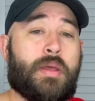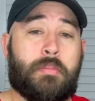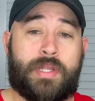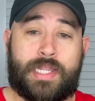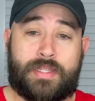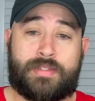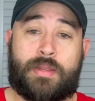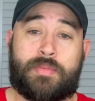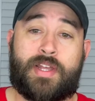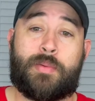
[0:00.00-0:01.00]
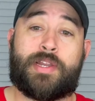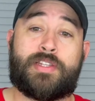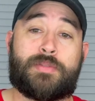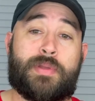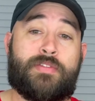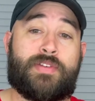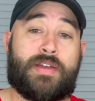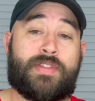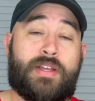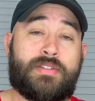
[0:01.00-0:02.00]
but at the same time I didn't spend
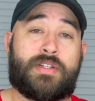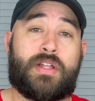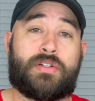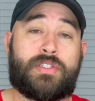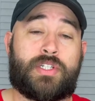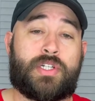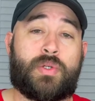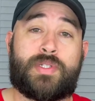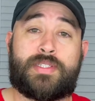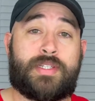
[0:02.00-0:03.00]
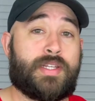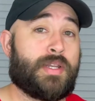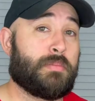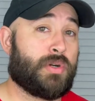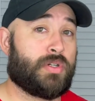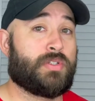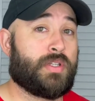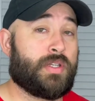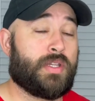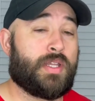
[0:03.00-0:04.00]
$5,000 to go and see it in person.